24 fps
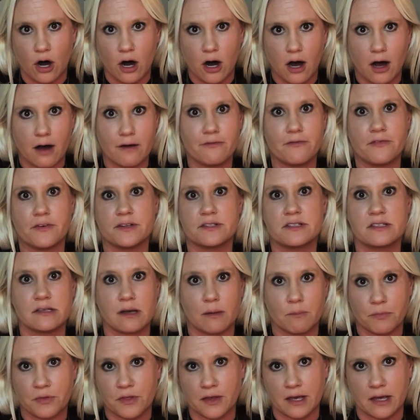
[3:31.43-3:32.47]
off,
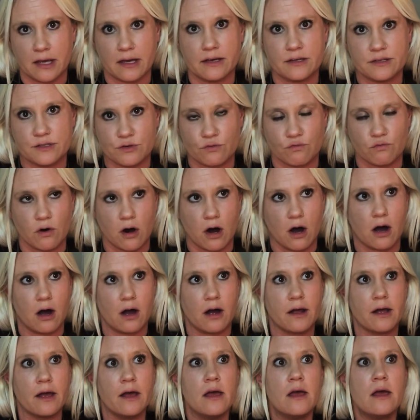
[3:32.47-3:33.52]
something is
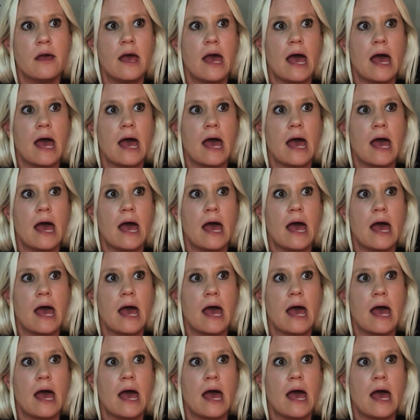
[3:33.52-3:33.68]
wrong,